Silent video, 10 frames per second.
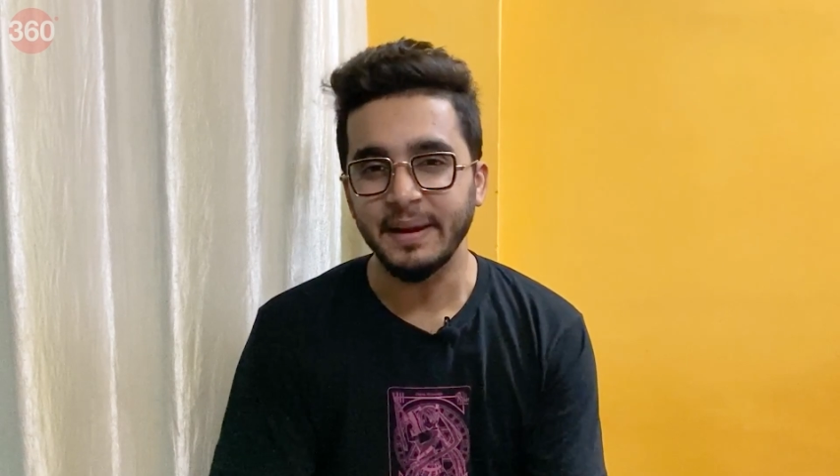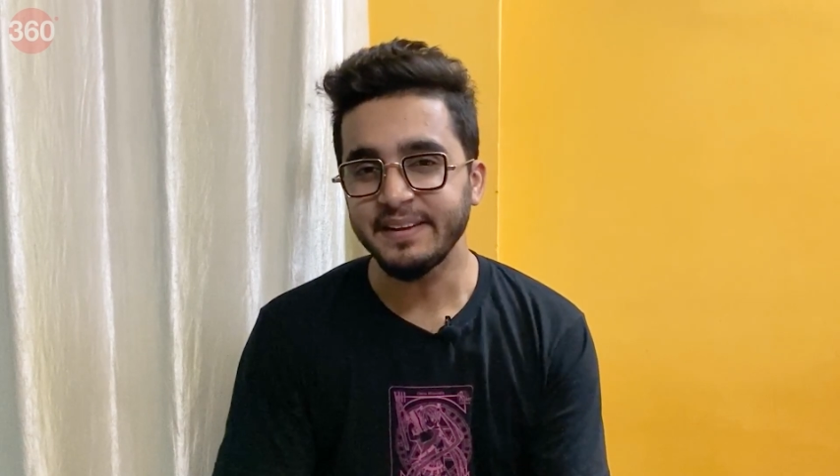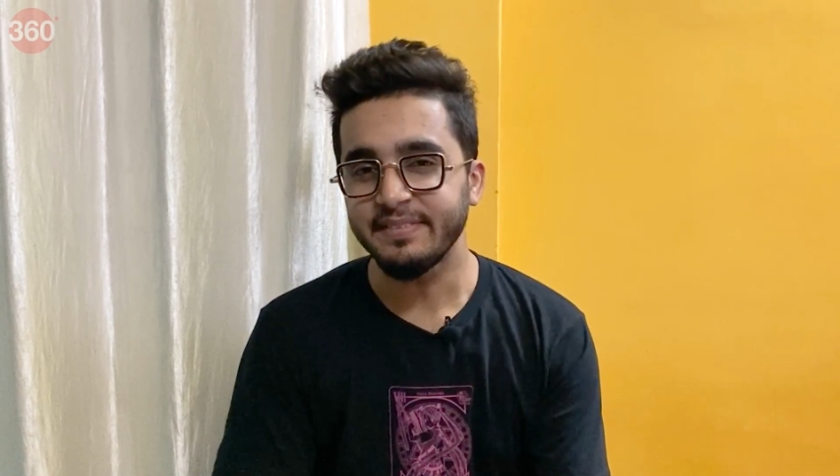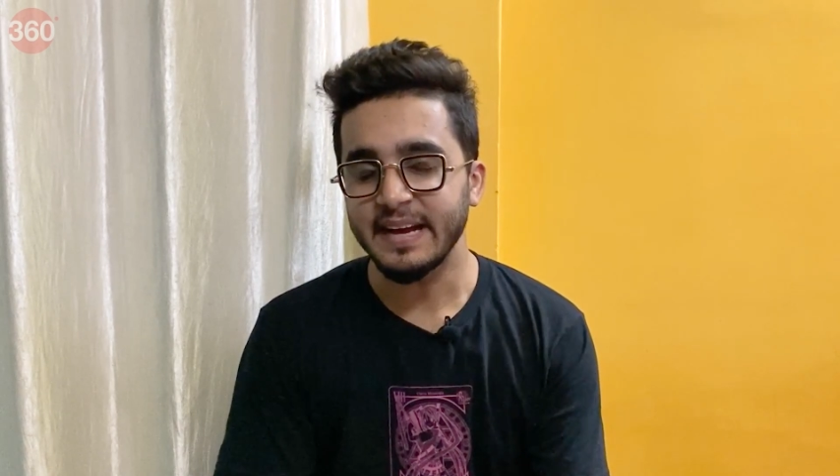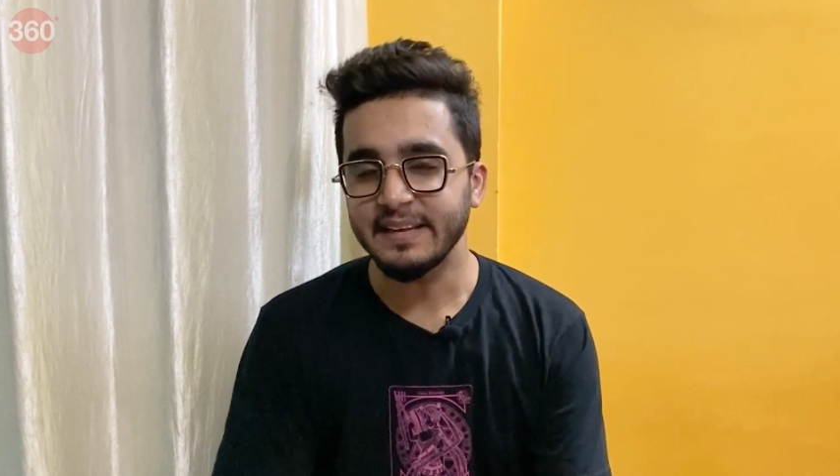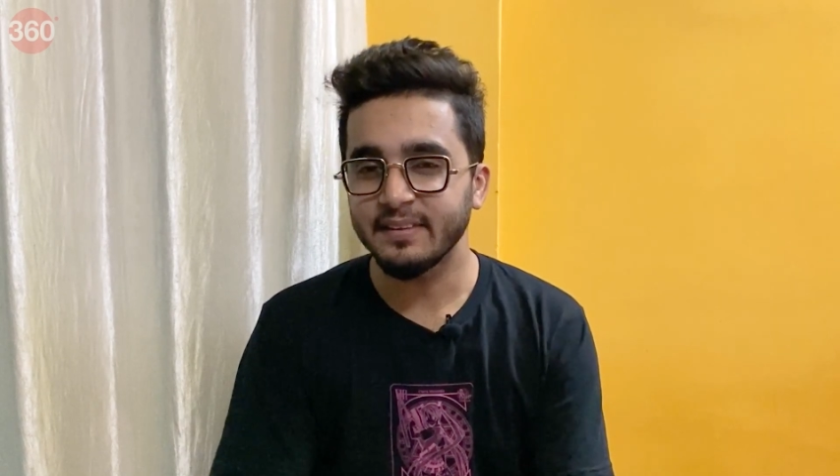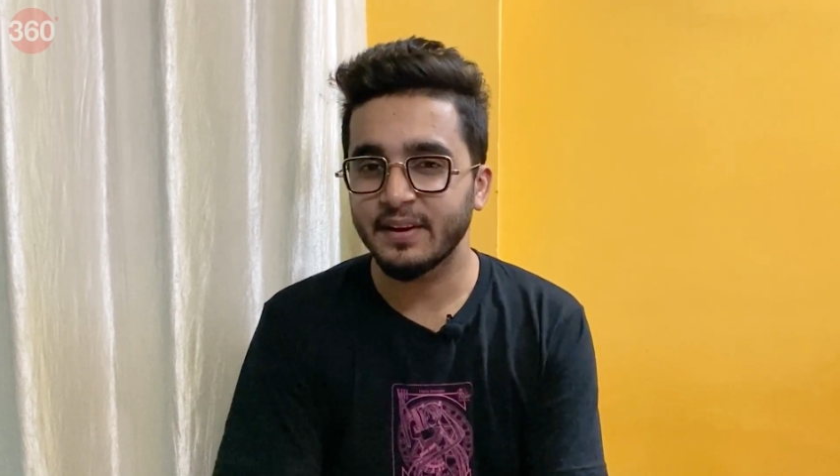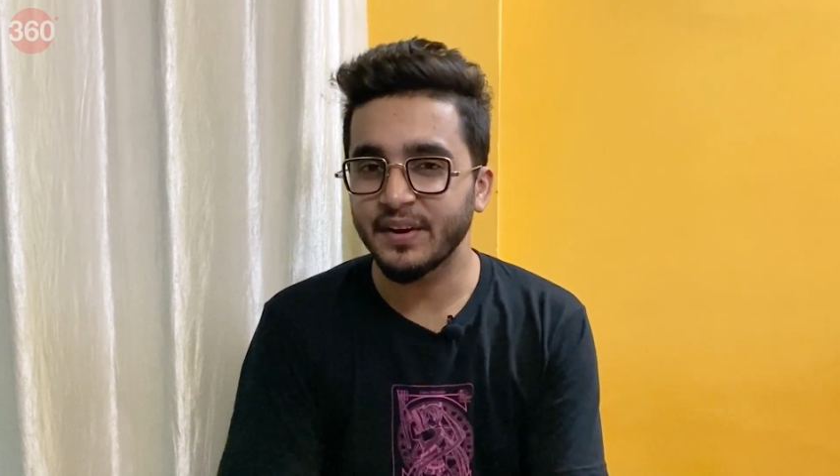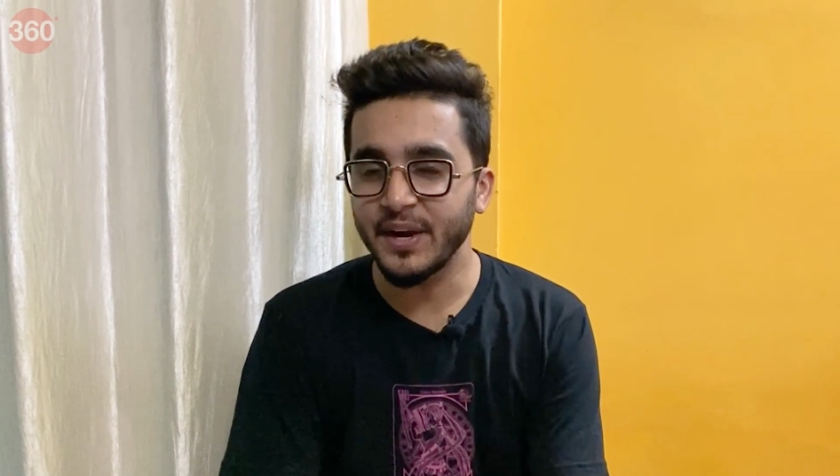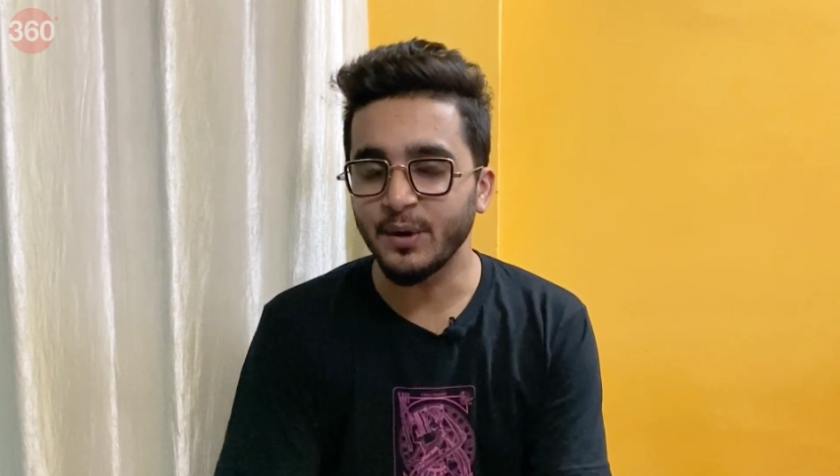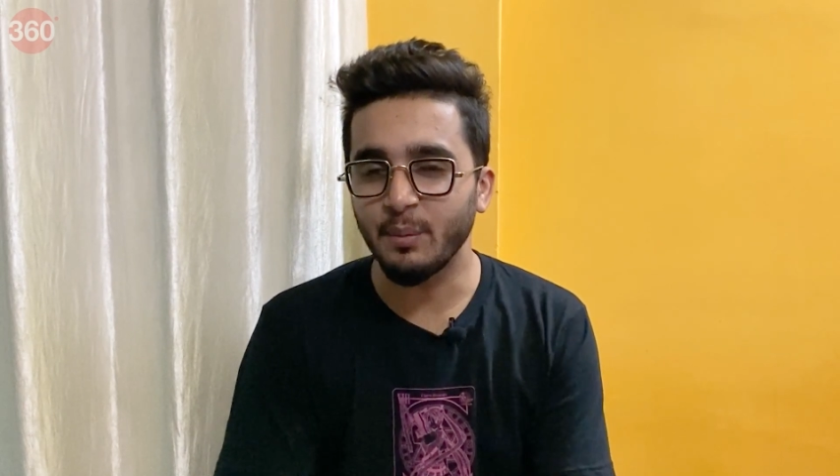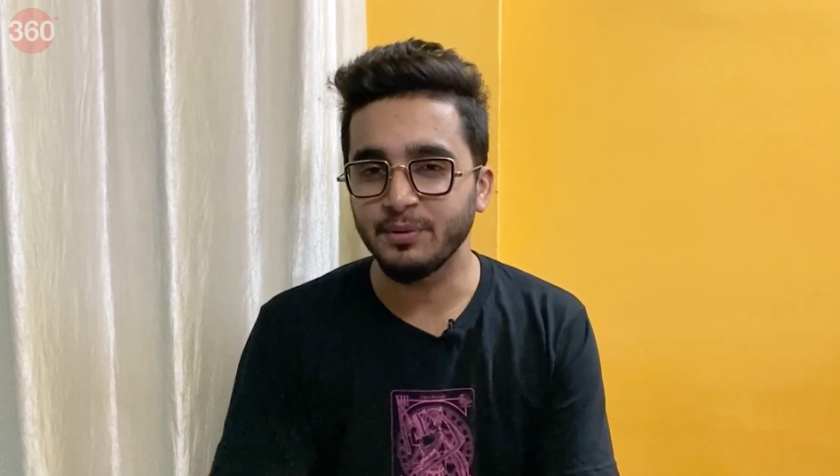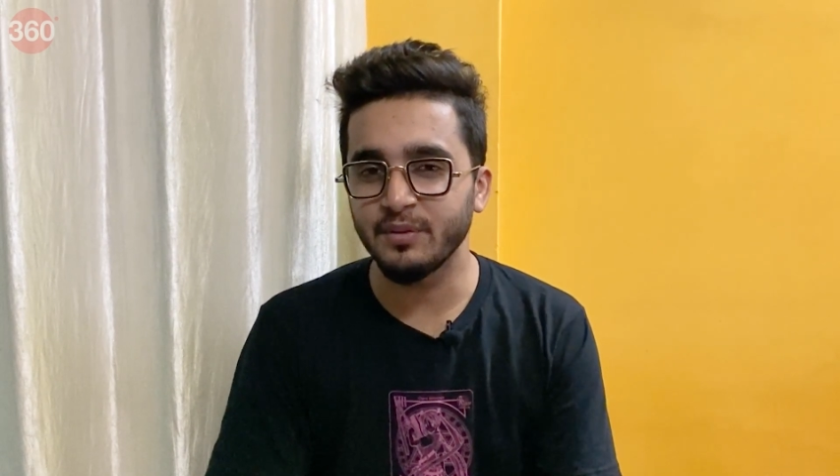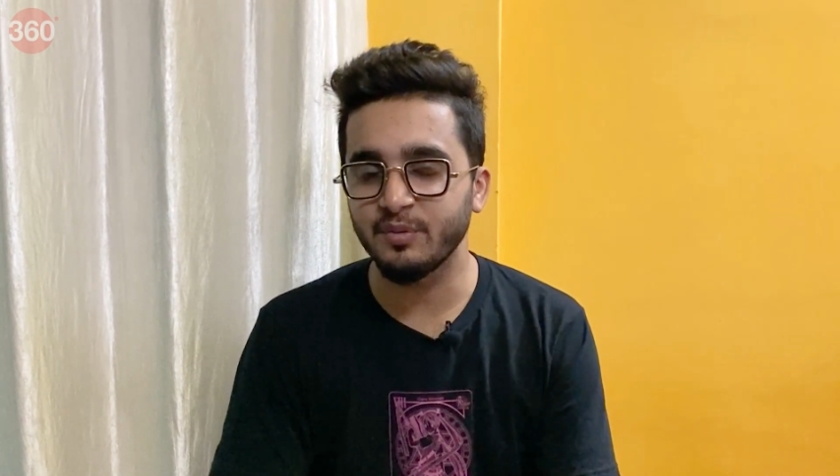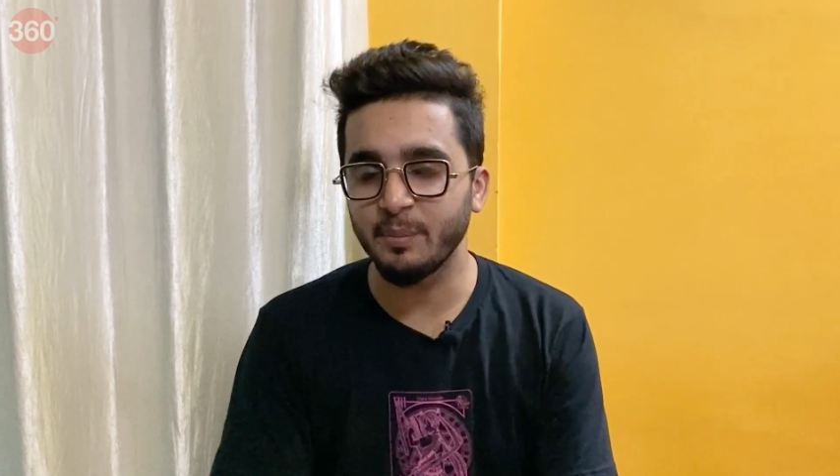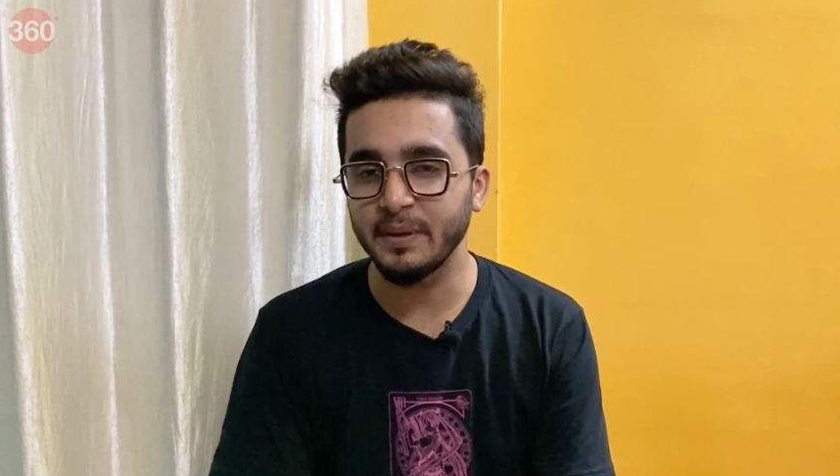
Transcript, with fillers: Monefy is a great option for